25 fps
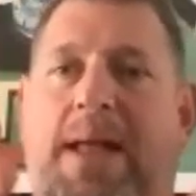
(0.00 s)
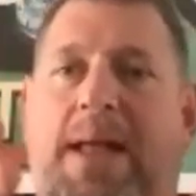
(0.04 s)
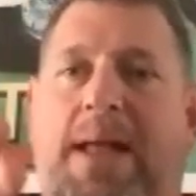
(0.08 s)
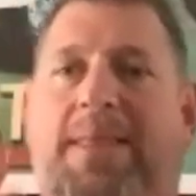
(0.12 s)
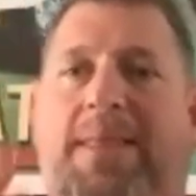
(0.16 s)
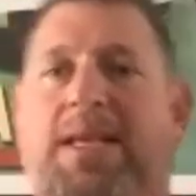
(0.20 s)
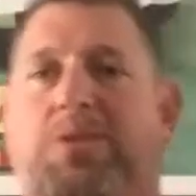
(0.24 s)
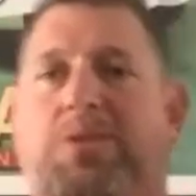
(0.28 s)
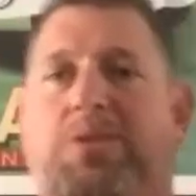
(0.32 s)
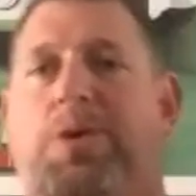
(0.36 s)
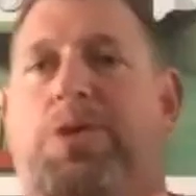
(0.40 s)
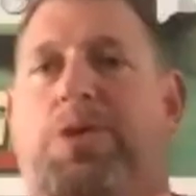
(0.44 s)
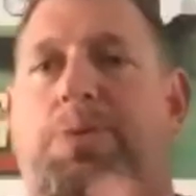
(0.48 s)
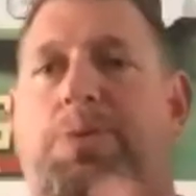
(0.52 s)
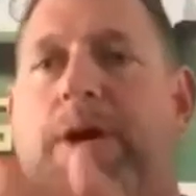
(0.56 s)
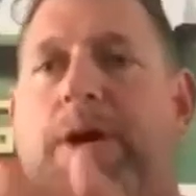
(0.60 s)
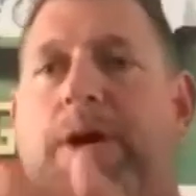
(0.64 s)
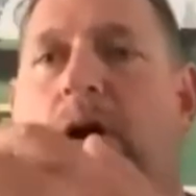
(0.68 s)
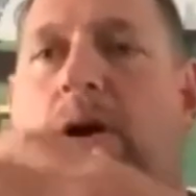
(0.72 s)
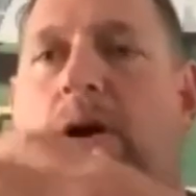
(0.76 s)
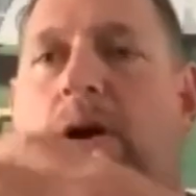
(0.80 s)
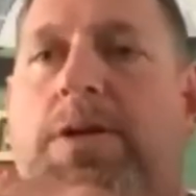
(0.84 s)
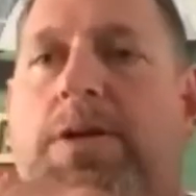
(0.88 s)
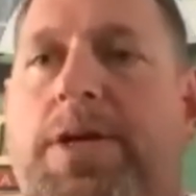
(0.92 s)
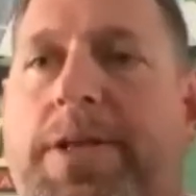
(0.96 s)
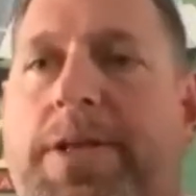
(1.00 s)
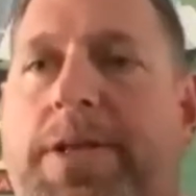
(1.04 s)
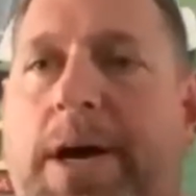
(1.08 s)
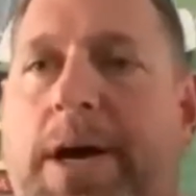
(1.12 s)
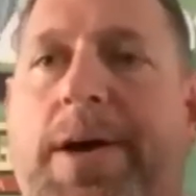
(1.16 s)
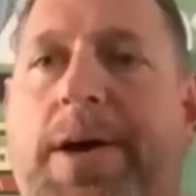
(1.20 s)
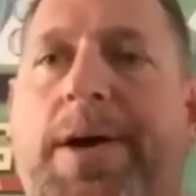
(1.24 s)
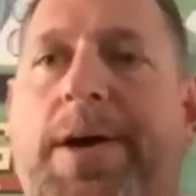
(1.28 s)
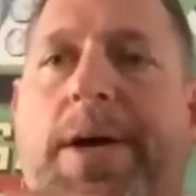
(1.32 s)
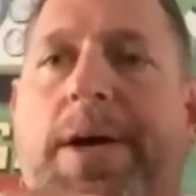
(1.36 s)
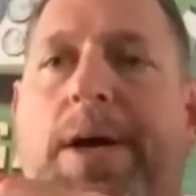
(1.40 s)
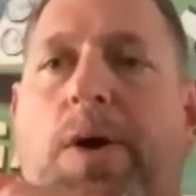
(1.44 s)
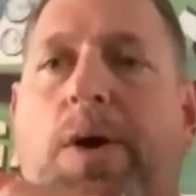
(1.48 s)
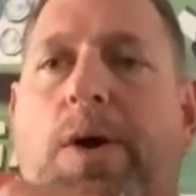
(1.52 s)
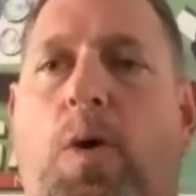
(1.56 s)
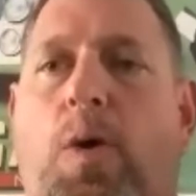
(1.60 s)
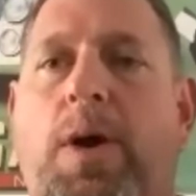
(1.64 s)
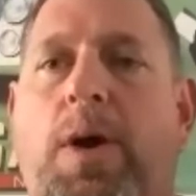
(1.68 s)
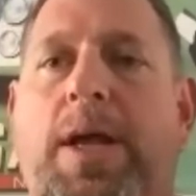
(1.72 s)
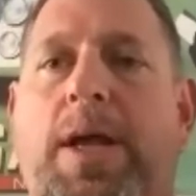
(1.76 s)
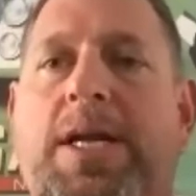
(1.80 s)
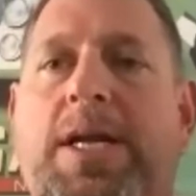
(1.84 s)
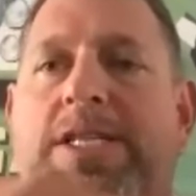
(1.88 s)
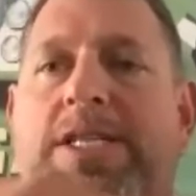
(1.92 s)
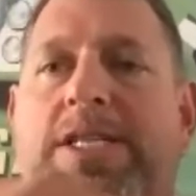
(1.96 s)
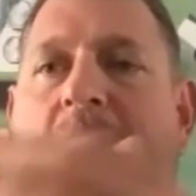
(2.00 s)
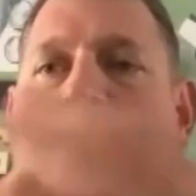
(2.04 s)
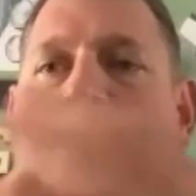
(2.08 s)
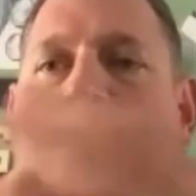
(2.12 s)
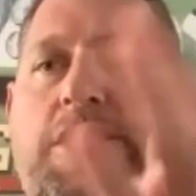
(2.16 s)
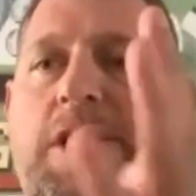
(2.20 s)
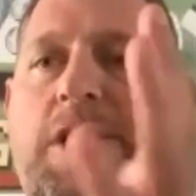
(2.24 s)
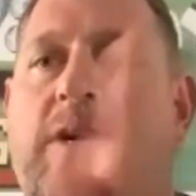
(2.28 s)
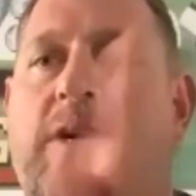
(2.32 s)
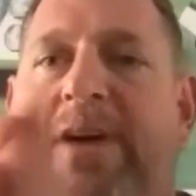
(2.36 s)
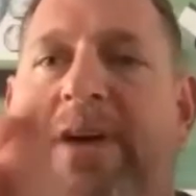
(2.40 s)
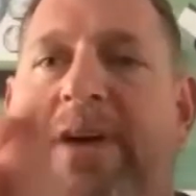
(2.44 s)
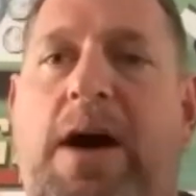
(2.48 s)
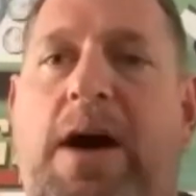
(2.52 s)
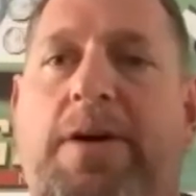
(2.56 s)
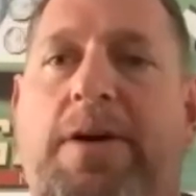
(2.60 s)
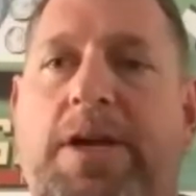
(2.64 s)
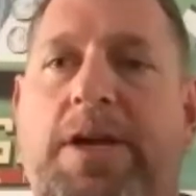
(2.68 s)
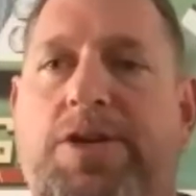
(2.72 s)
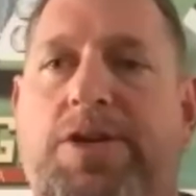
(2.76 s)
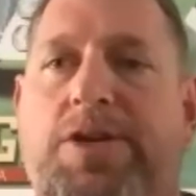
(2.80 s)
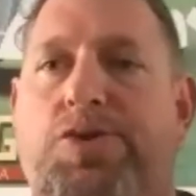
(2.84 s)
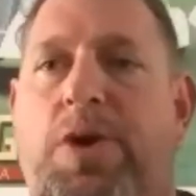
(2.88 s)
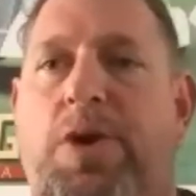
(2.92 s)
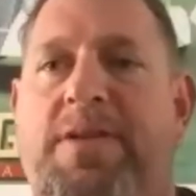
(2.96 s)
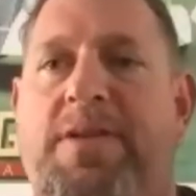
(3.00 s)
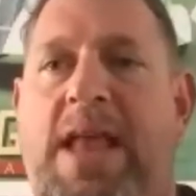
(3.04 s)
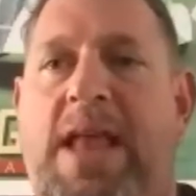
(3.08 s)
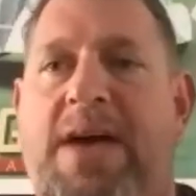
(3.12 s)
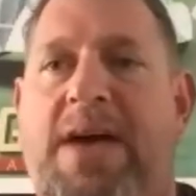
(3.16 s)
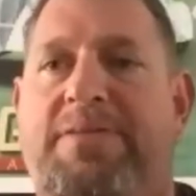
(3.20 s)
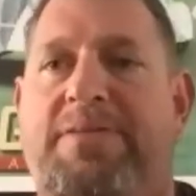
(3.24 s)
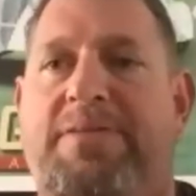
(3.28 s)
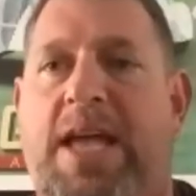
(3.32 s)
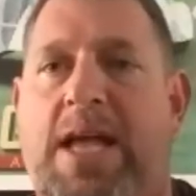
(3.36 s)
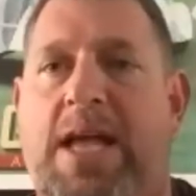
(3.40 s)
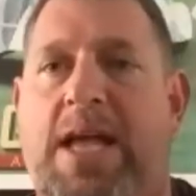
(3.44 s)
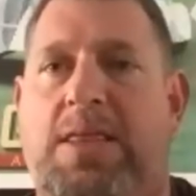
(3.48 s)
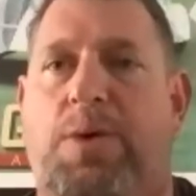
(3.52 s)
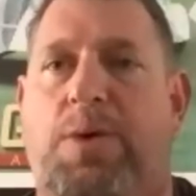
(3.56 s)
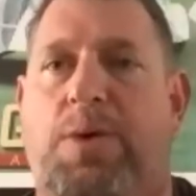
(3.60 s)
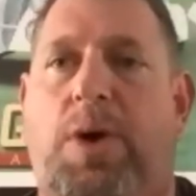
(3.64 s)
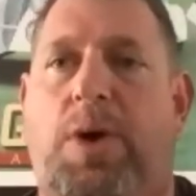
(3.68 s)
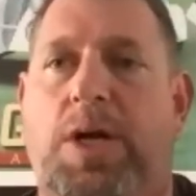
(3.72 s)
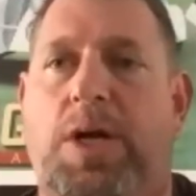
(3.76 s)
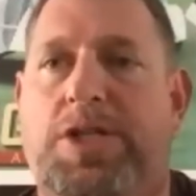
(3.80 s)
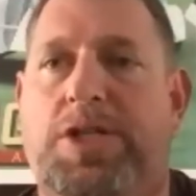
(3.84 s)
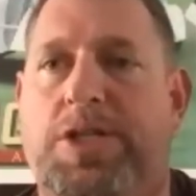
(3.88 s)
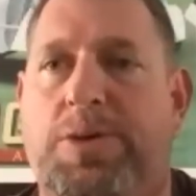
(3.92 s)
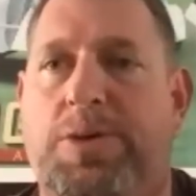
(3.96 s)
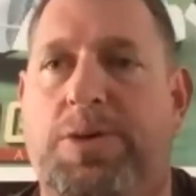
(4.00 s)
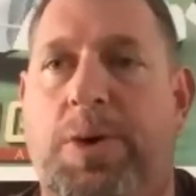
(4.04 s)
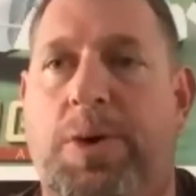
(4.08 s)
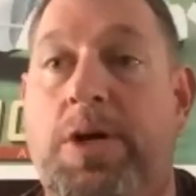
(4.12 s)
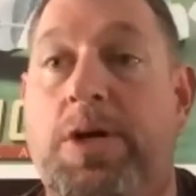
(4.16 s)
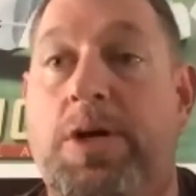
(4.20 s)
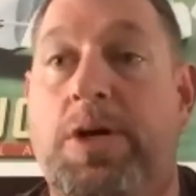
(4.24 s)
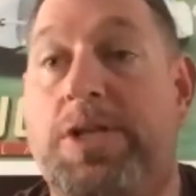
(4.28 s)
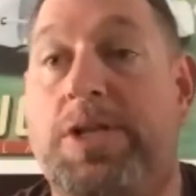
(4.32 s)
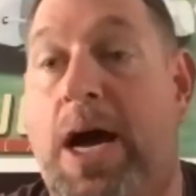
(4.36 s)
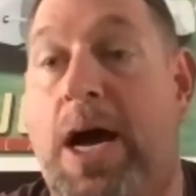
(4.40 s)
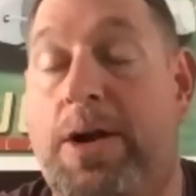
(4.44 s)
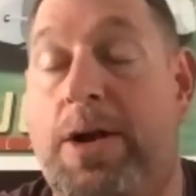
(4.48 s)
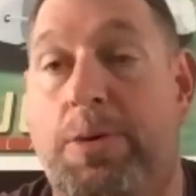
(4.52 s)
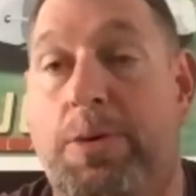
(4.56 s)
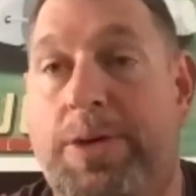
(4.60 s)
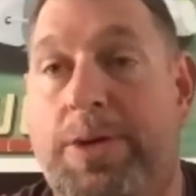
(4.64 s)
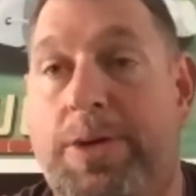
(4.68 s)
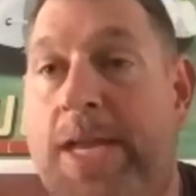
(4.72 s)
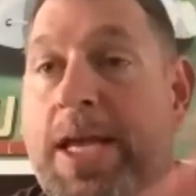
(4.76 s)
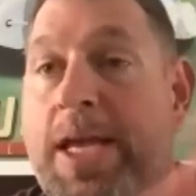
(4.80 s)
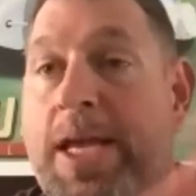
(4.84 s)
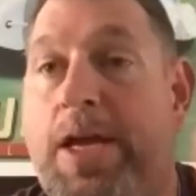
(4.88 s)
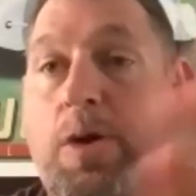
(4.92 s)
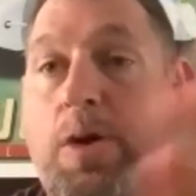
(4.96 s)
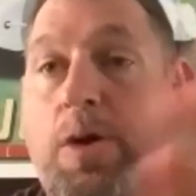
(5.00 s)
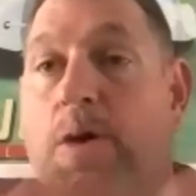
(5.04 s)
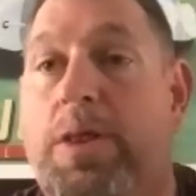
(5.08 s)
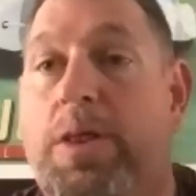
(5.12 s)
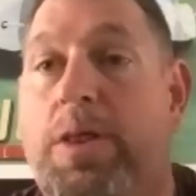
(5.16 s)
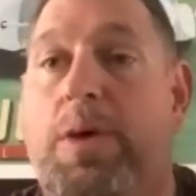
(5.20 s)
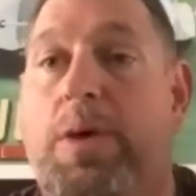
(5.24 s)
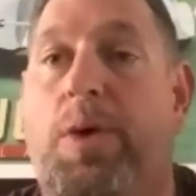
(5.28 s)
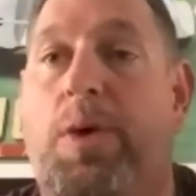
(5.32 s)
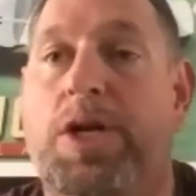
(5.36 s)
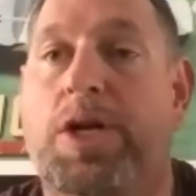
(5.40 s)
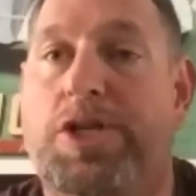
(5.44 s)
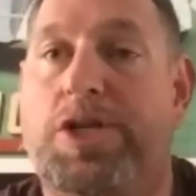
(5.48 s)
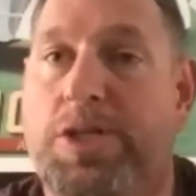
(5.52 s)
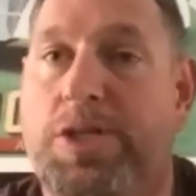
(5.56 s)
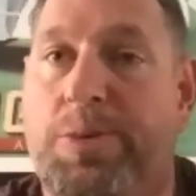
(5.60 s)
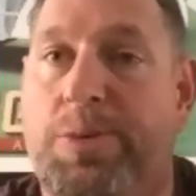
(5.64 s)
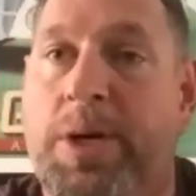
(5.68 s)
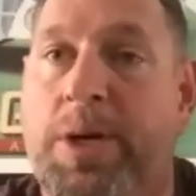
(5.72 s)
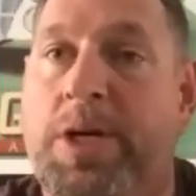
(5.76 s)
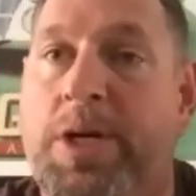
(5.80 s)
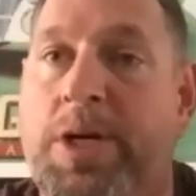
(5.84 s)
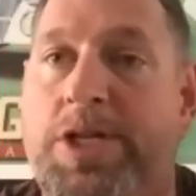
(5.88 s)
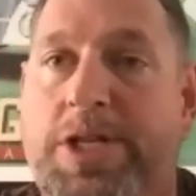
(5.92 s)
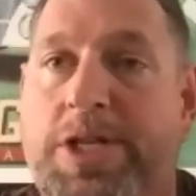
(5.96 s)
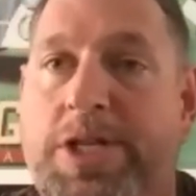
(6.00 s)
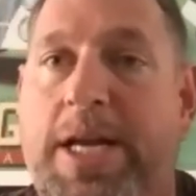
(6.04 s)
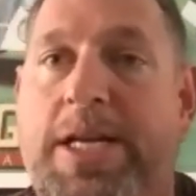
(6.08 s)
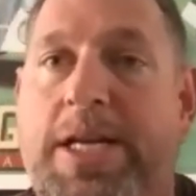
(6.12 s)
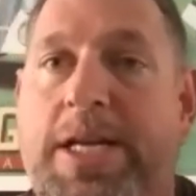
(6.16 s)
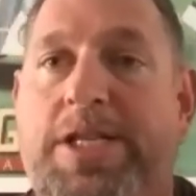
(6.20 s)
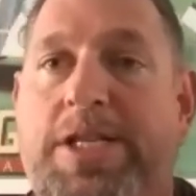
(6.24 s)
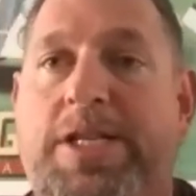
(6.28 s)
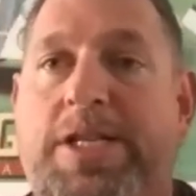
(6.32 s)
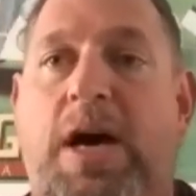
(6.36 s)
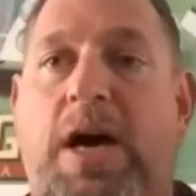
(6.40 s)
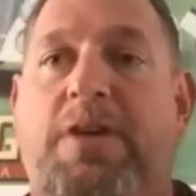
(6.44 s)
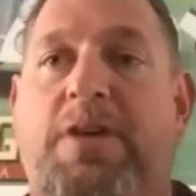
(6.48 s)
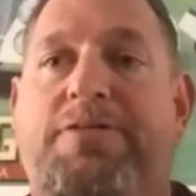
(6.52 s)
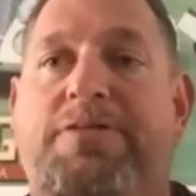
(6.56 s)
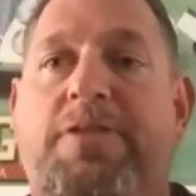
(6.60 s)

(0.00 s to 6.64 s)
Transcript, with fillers: That's with regard to the organization of how you sort of navigate the Watches and Wonders on Hodinkee or the Watches and Wonders site itself.